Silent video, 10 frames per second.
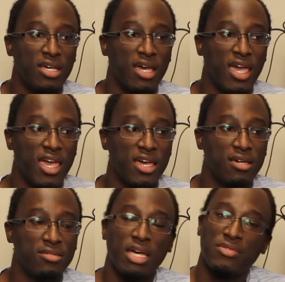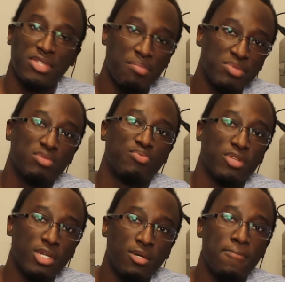and yeah, this episode's
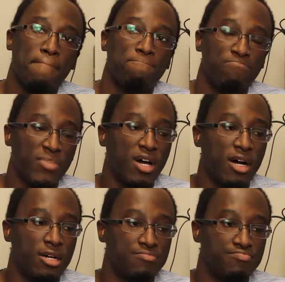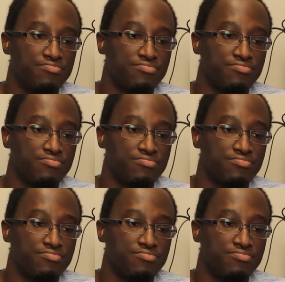pretty good. I'd